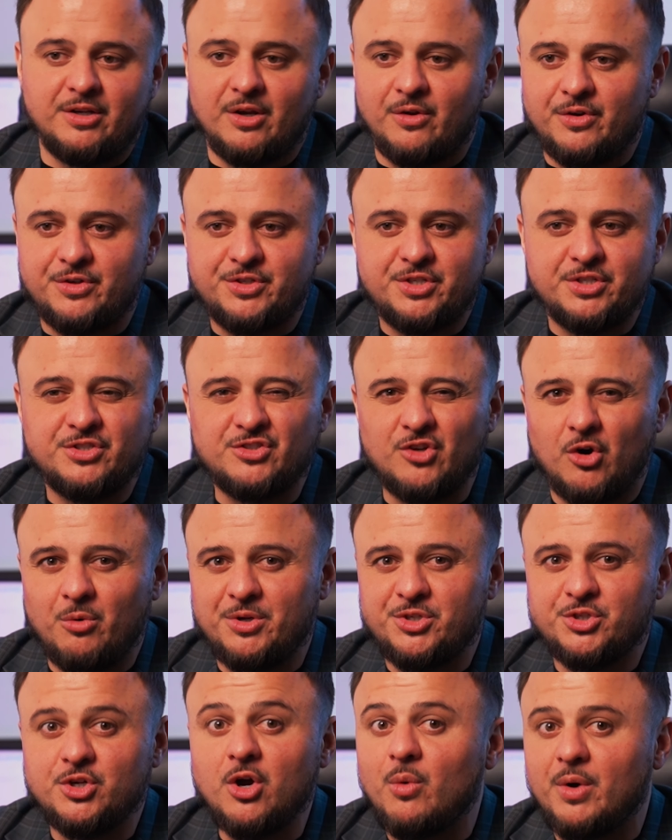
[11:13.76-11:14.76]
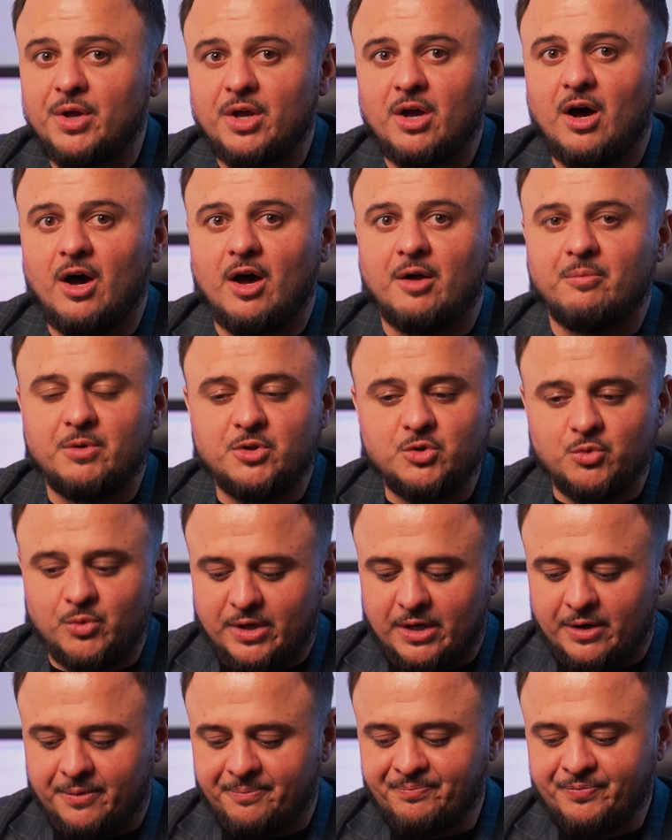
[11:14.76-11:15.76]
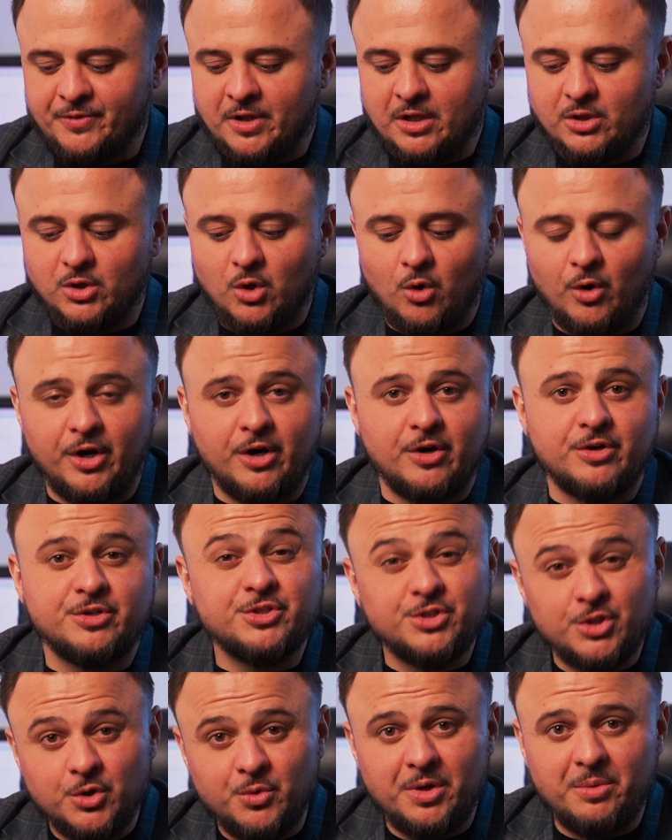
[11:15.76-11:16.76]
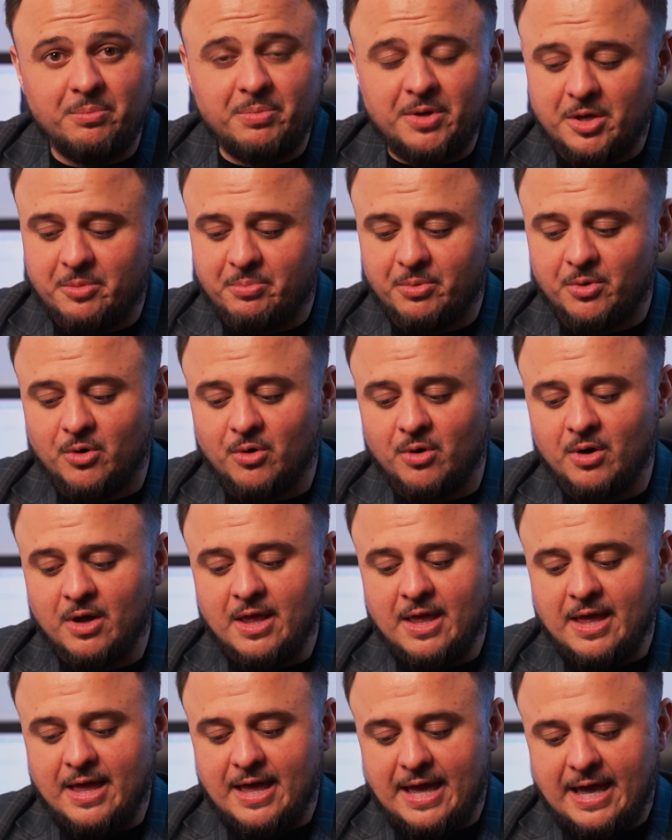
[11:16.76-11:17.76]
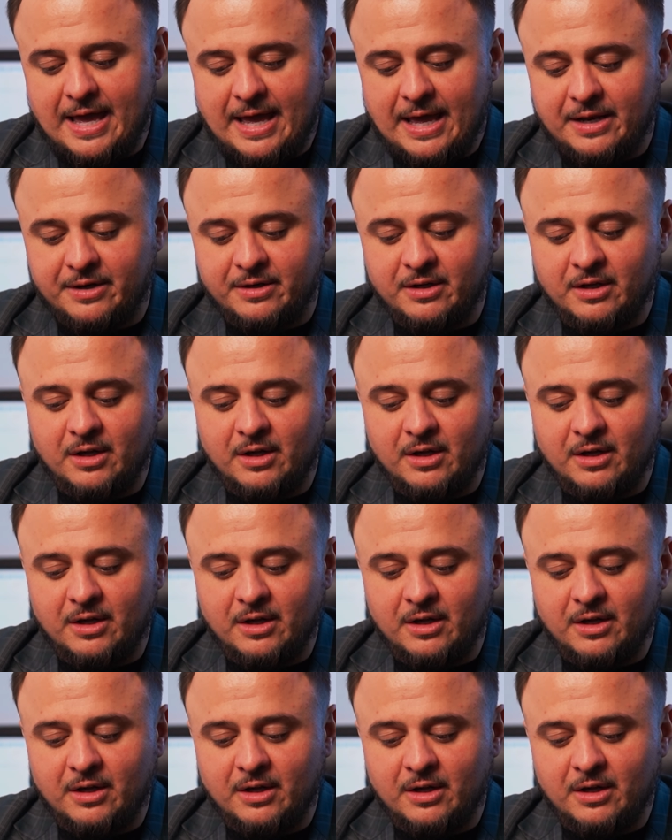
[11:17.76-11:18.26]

You know, there's just so much going on between lawyers suing people and